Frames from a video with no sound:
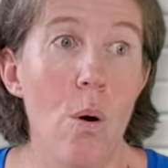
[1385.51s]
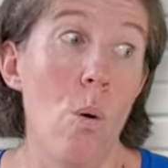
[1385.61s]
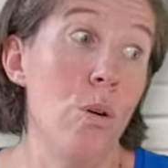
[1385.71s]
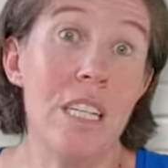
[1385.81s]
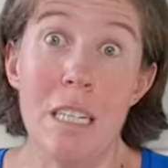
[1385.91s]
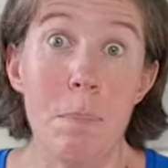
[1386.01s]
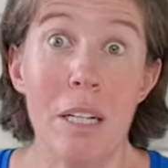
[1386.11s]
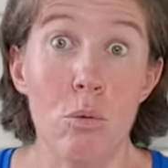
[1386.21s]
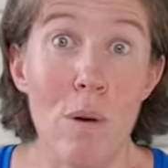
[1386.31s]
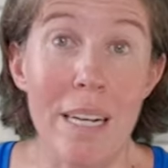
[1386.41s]
or the
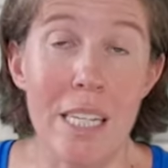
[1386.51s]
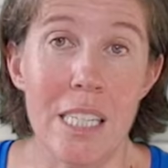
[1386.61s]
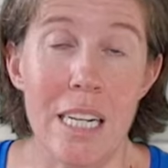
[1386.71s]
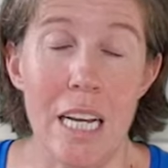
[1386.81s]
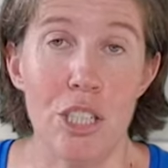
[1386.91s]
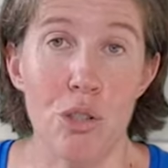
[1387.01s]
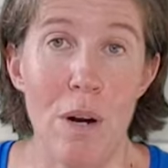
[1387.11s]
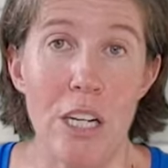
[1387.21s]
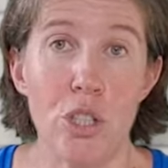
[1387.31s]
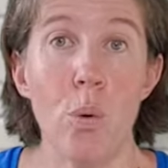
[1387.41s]
typical runner
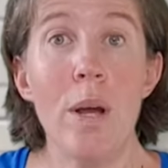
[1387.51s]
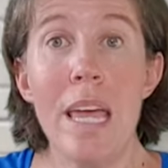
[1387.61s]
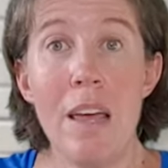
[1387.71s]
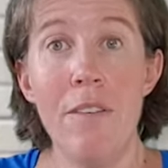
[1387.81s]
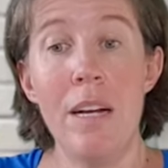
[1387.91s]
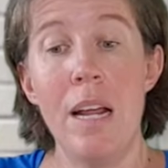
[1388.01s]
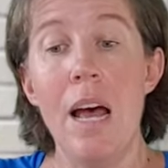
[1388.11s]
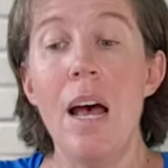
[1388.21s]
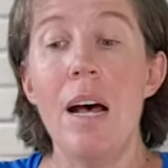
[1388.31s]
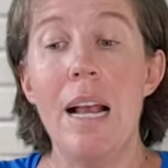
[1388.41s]
stretch, or even
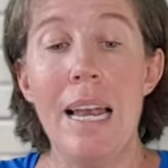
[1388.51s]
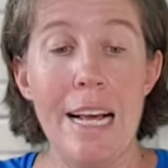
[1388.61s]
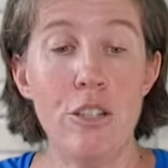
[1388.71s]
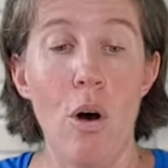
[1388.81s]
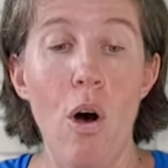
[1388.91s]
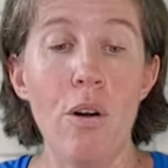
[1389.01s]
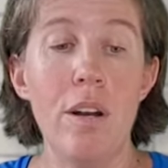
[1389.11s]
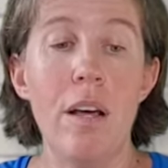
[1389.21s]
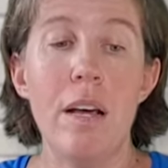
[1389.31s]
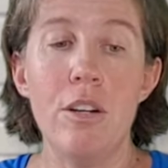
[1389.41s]
later
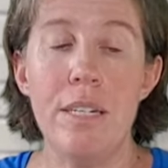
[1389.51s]
on